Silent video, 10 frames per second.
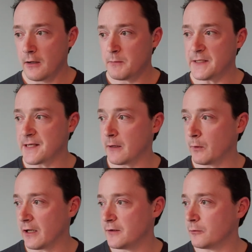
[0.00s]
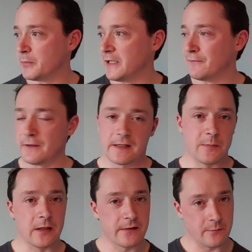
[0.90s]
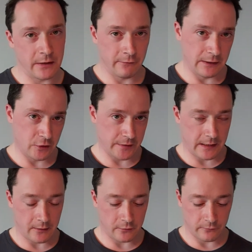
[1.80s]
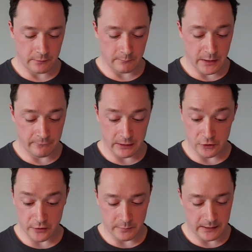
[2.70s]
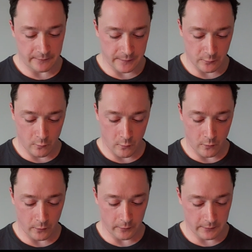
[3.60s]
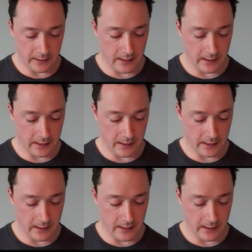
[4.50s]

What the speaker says: me saying, well, I don't believe in this because of my religious character, my religious beliefs, or